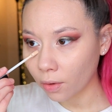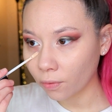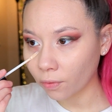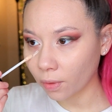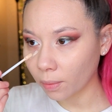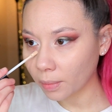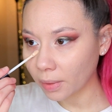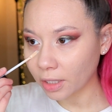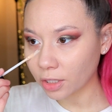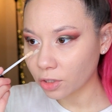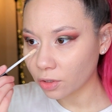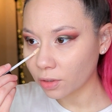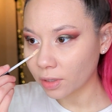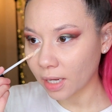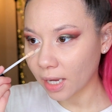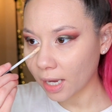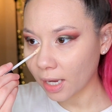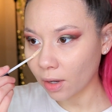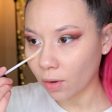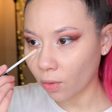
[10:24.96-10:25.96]
from
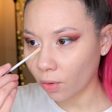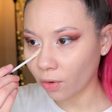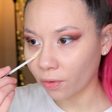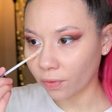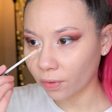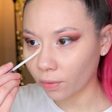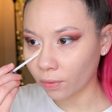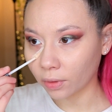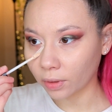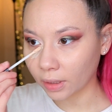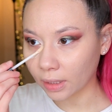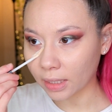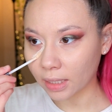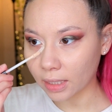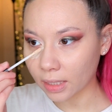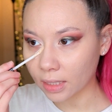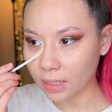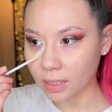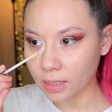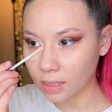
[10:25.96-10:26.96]
yesterday or if it really
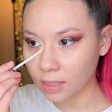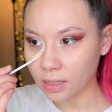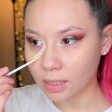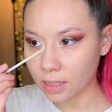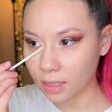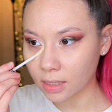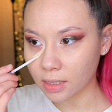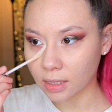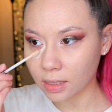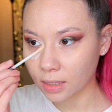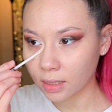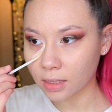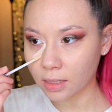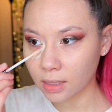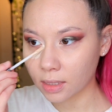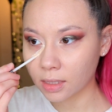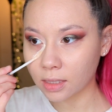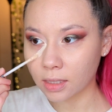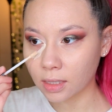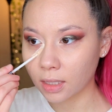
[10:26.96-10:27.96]
is this
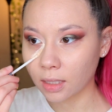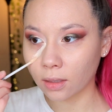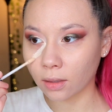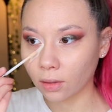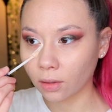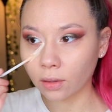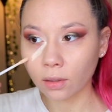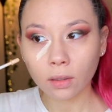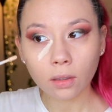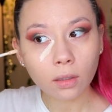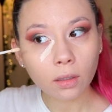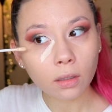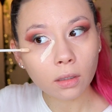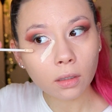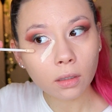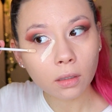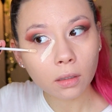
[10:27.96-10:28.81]
concealer.